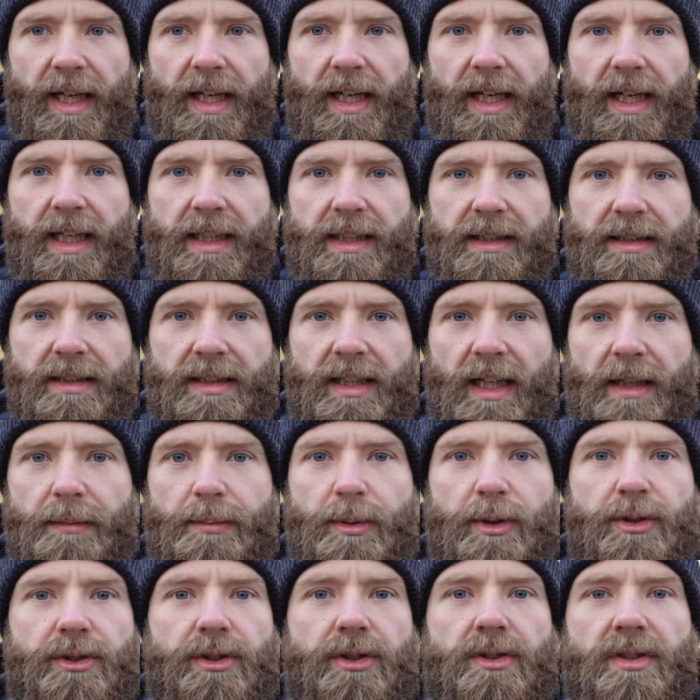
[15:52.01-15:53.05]
it they
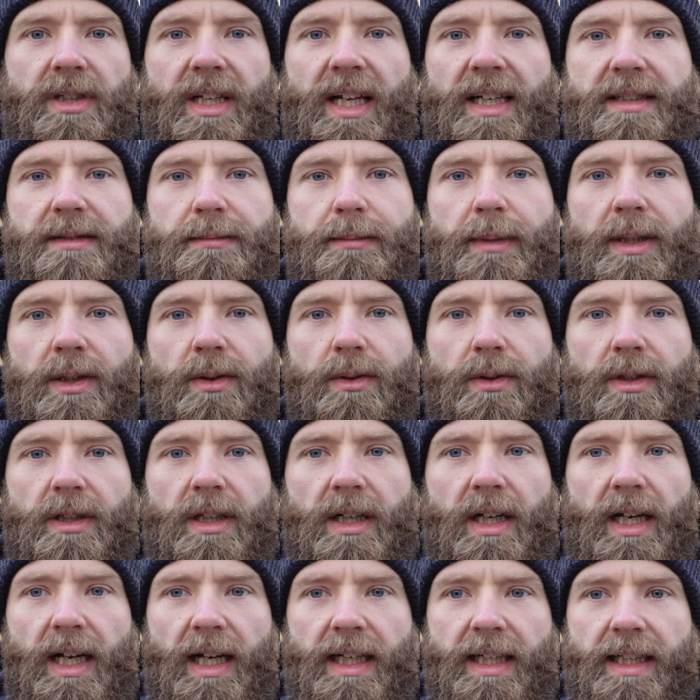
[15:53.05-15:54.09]
produce less milk
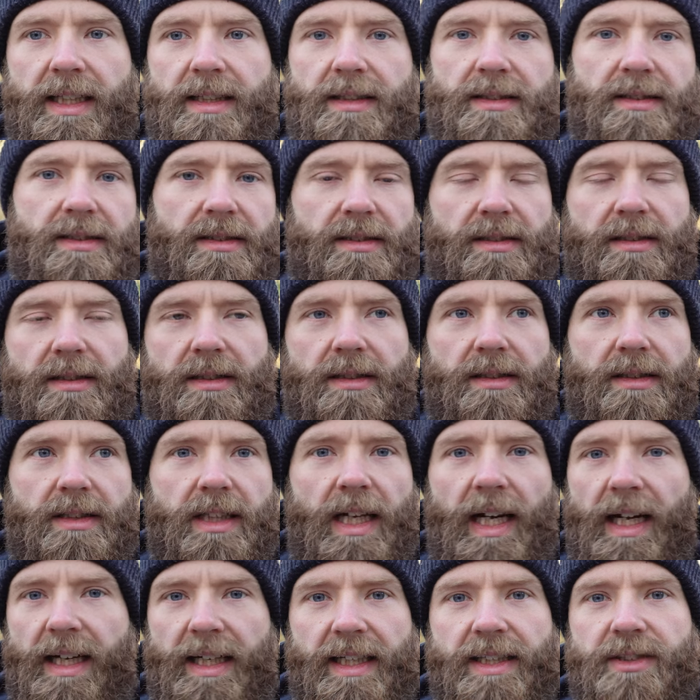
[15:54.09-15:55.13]
and it's
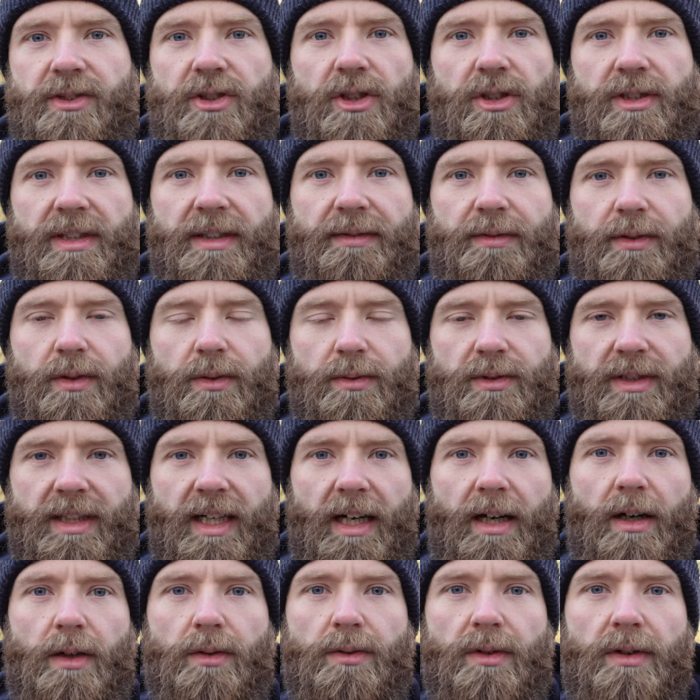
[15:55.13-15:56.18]
yeah, it's just difficult to
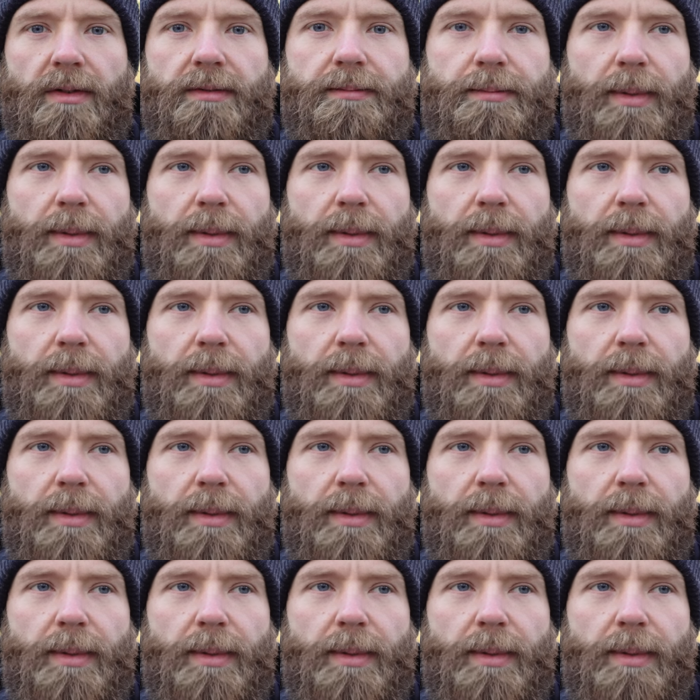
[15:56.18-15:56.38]
get hold of.